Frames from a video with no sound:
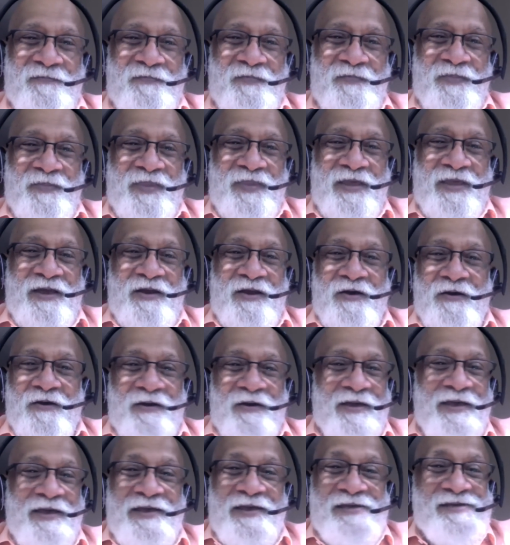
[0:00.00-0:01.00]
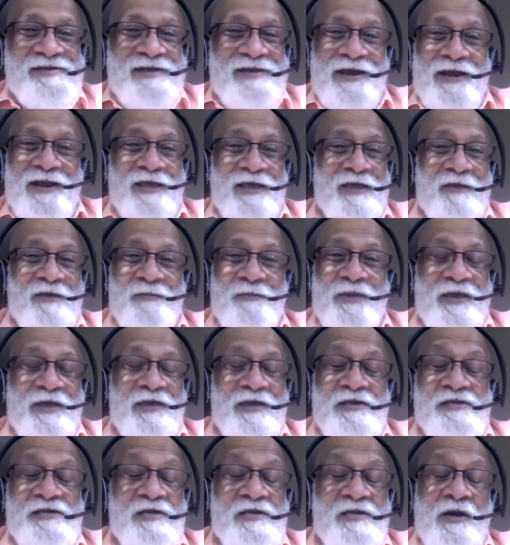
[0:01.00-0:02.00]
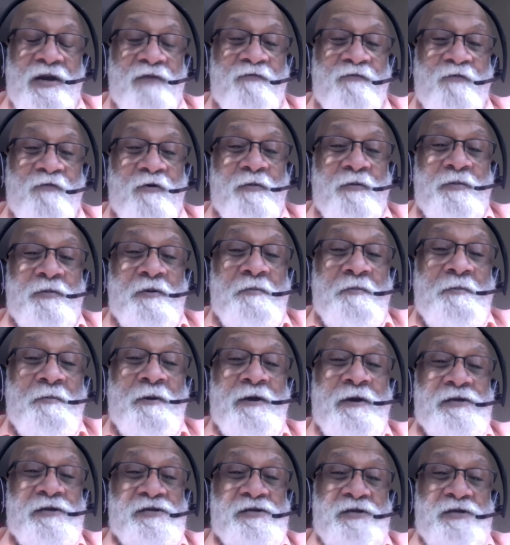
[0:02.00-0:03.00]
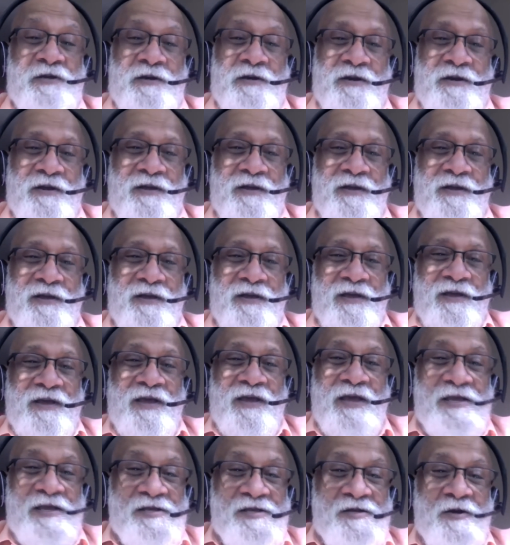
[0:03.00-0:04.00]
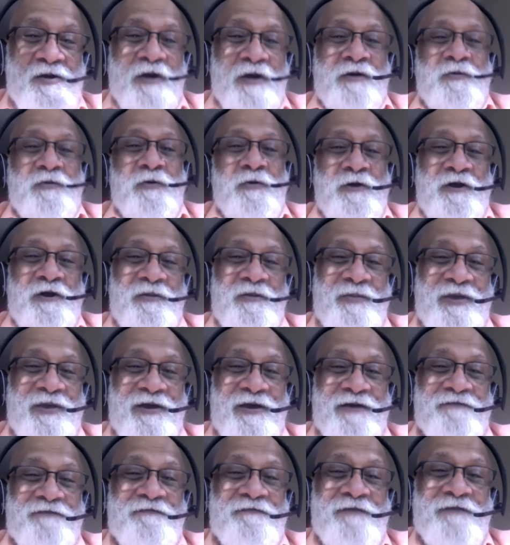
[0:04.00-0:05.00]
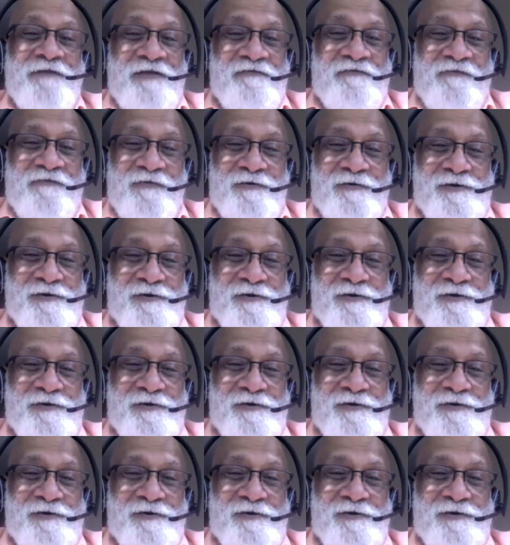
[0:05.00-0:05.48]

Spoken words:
You know, he is telling him he is a reformed person. He is not going to be unfaithful to